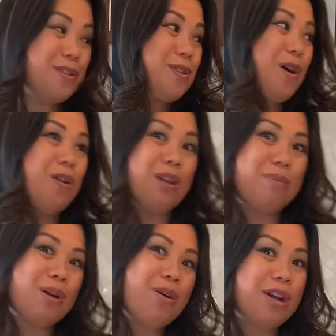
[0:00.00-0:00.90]
So let
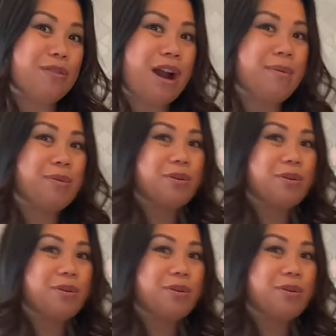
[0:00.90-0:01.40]
me go ahead and grab it real